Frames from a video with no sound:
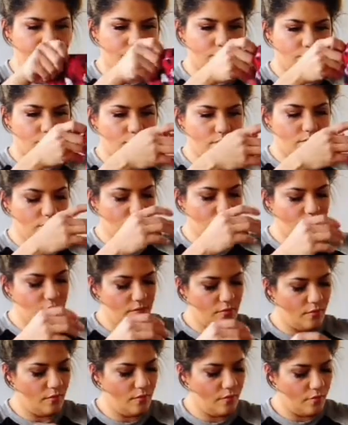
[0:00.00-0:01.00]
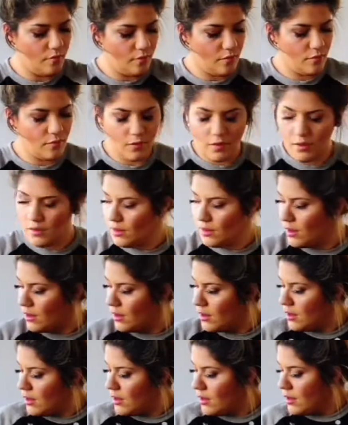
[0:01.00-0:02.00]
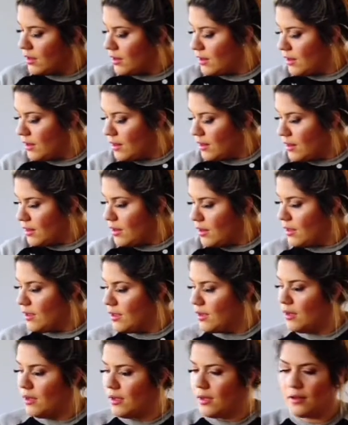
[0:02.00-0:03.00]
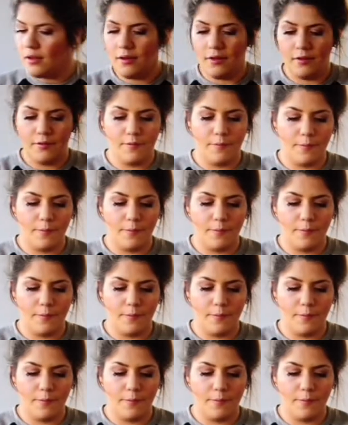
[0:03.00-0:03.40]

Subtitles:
No one is speaking in this clip.